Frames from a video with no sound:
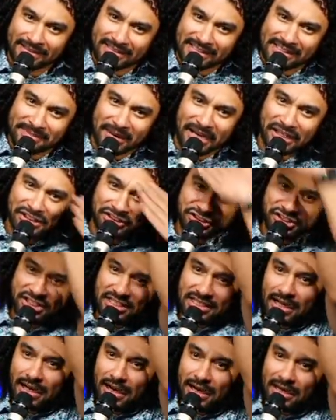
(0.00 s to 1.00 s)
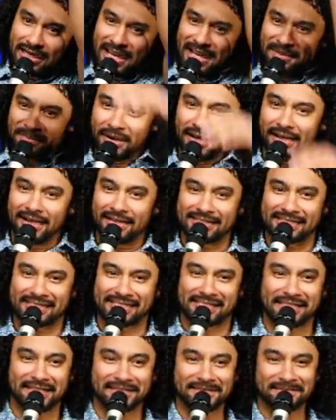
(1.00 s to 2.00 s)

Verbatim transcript: just my jihad eyebrows.